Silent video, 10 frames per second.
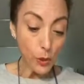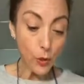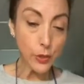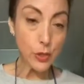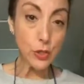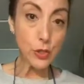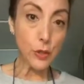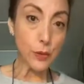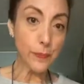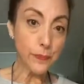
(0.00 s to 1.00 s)
going to
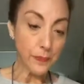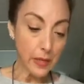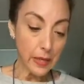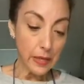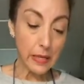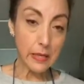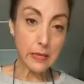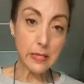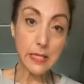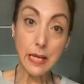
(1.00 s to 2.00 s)
do in
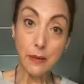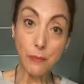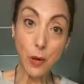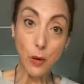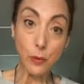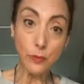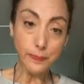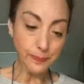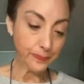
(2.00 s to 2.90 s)
the same bowl,